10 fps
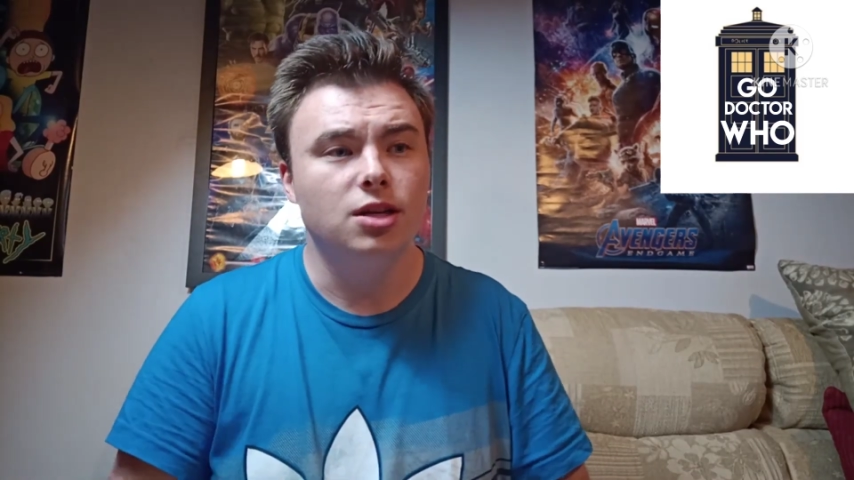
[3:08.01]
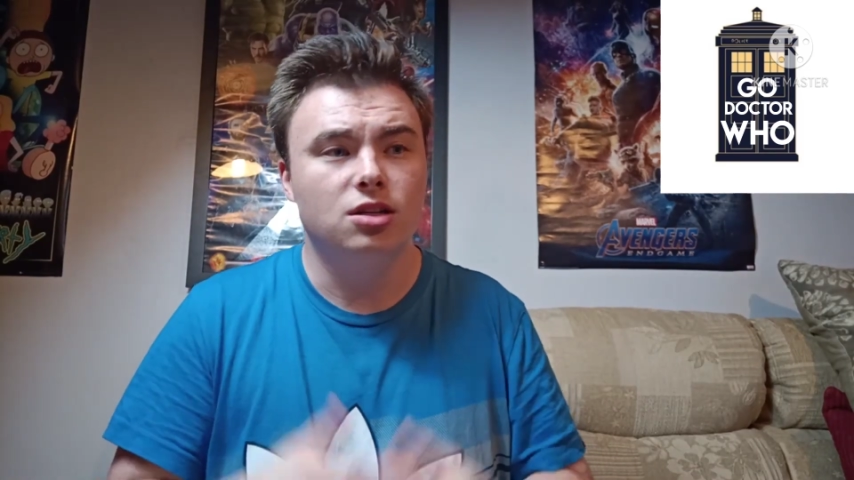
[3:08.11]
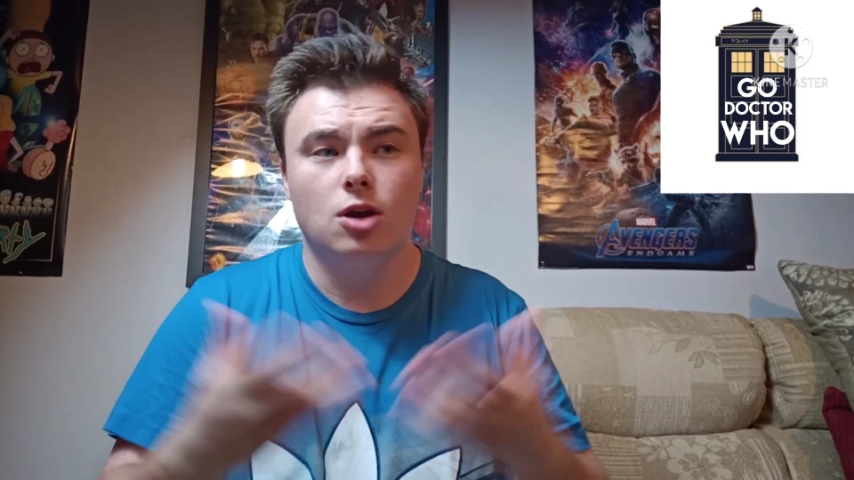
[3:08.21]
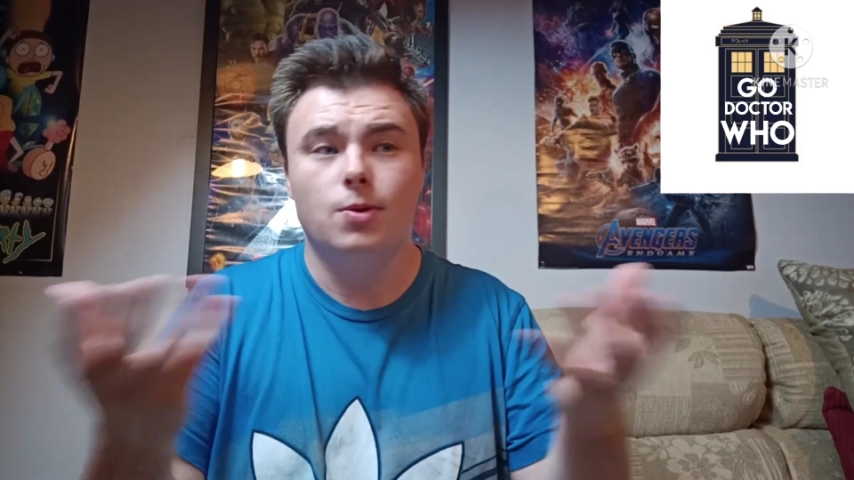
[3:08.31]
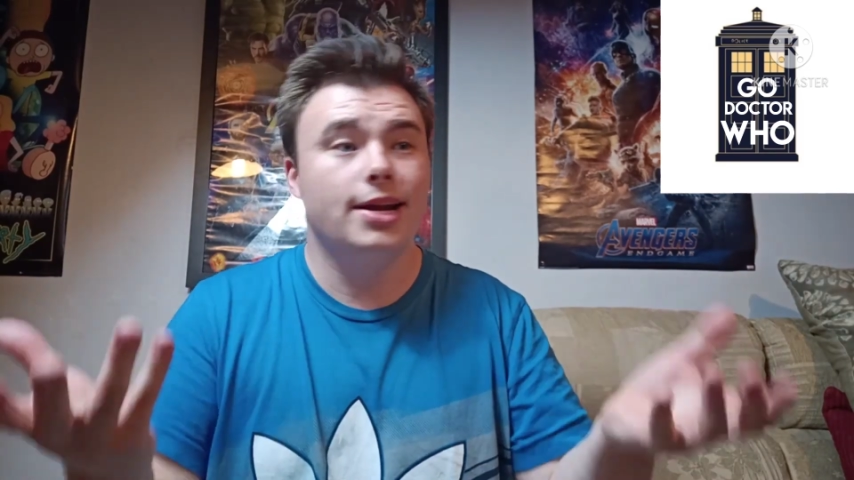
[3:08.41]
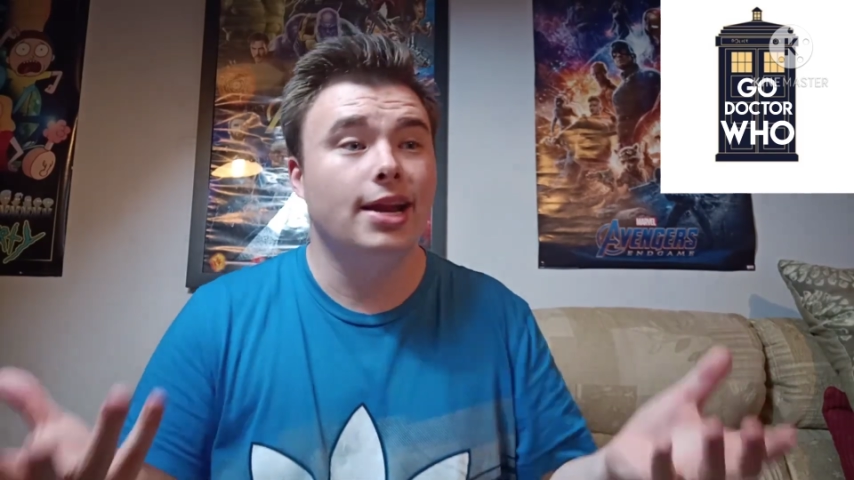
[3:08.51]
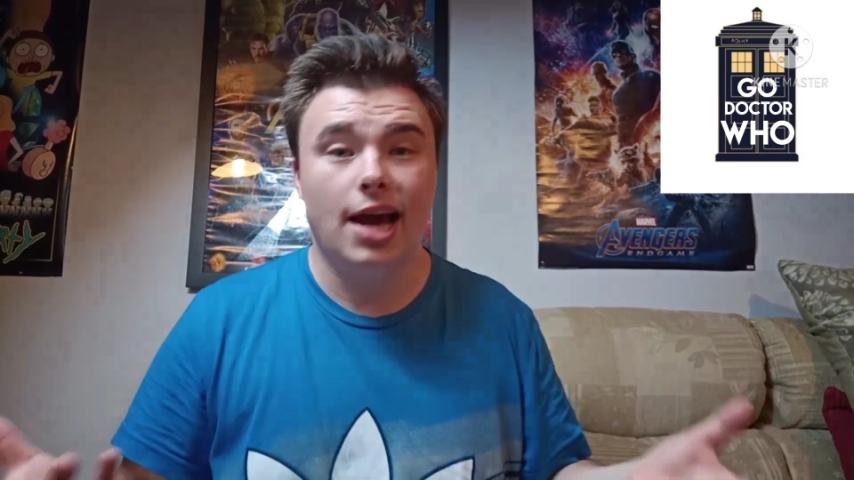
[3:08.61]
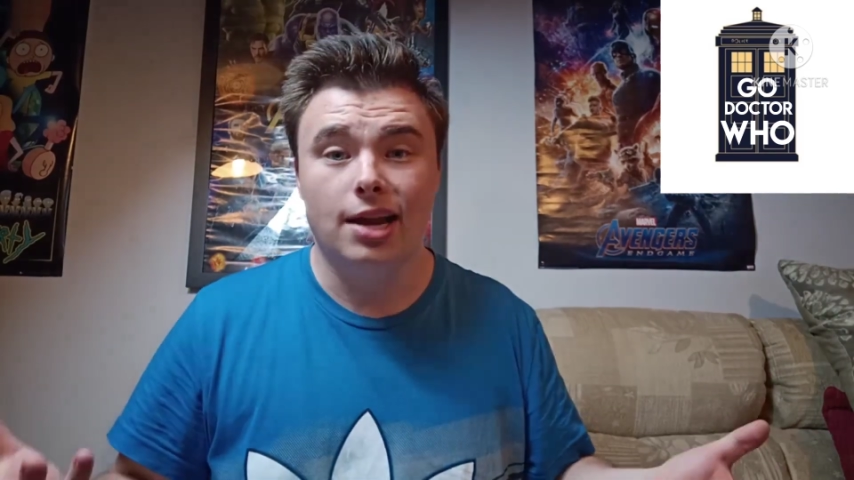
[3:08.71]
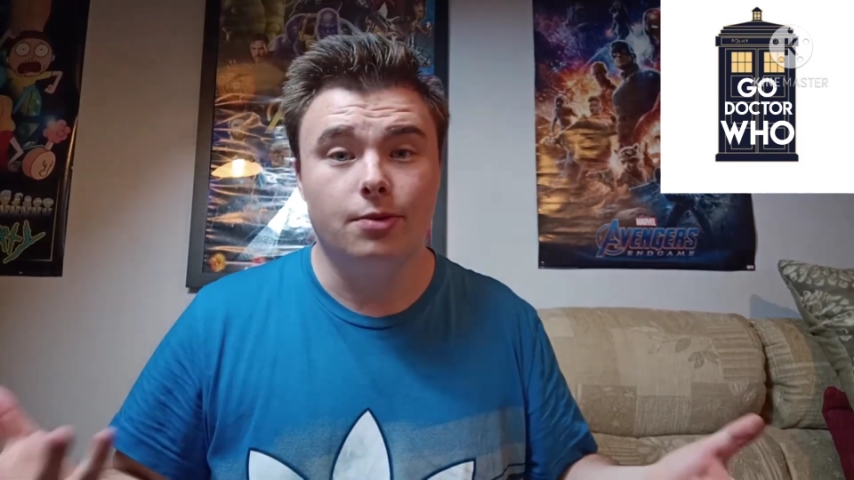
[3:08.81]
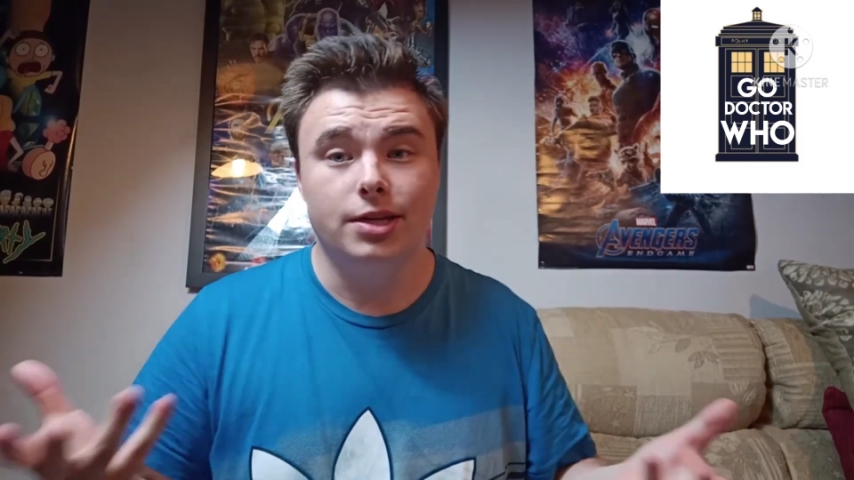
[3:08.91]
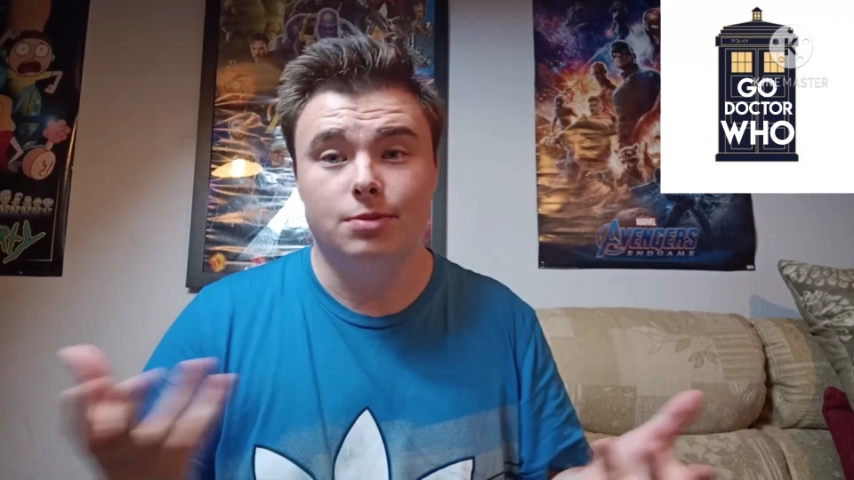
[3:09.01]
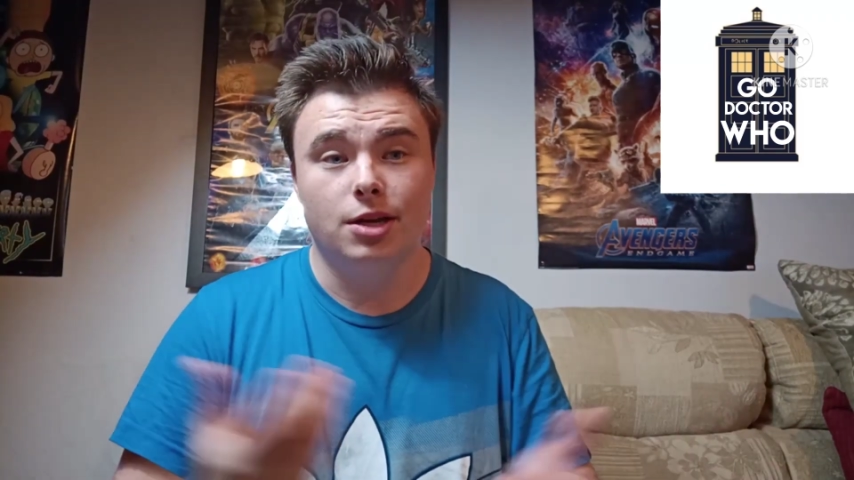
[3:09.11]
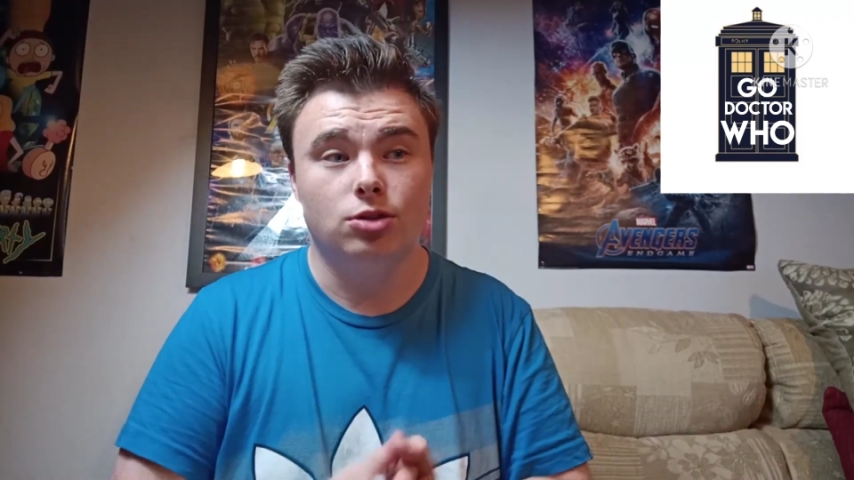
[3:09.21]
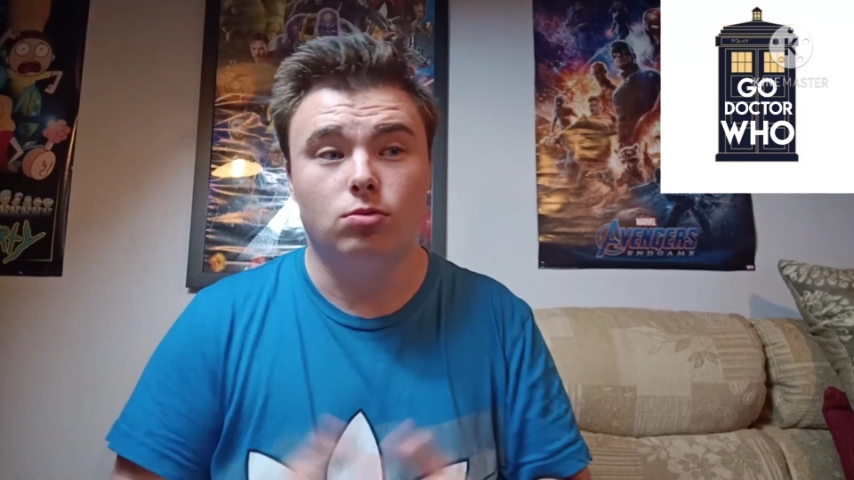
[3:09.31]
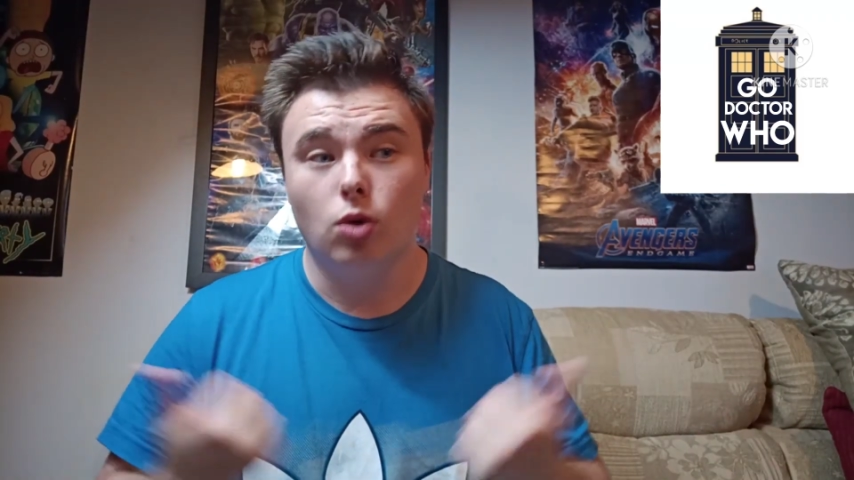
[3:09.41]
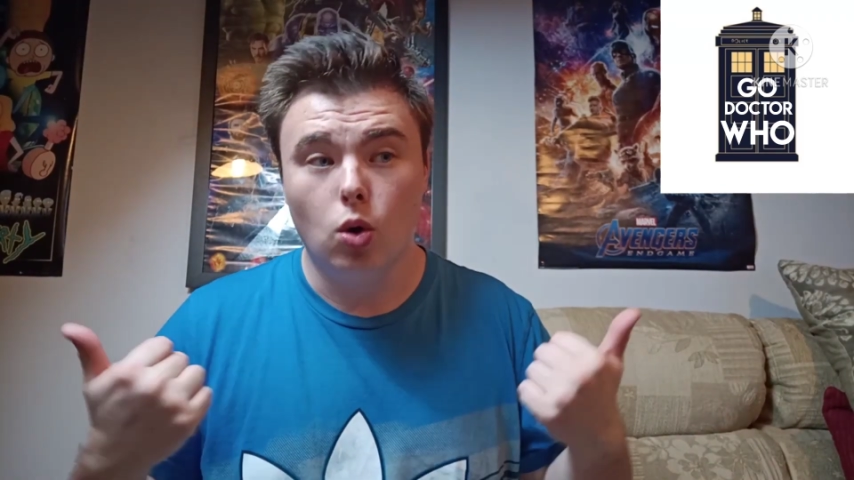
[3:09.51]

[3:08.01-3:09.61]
So we're getting a Halloween special.